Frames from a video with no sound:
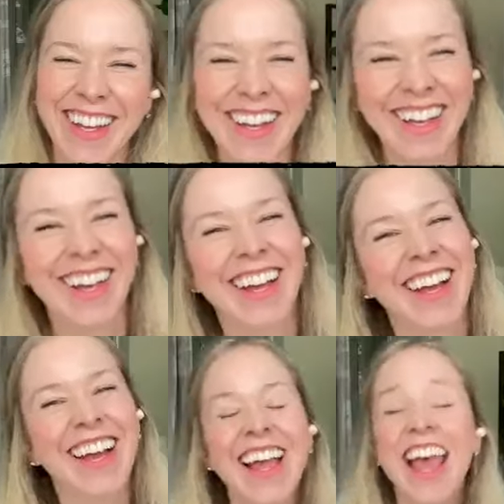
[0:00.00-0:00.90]
And
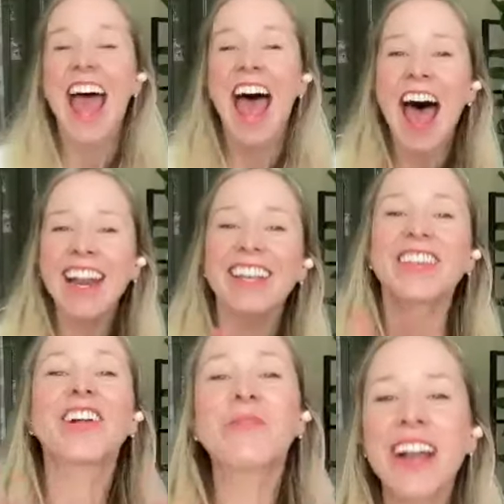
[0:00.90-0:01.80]

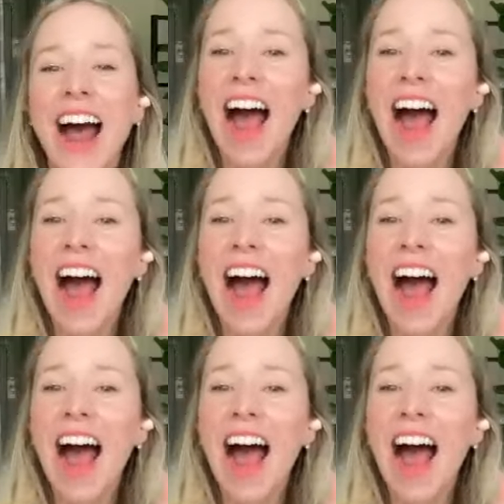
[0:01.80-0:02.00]
you know what?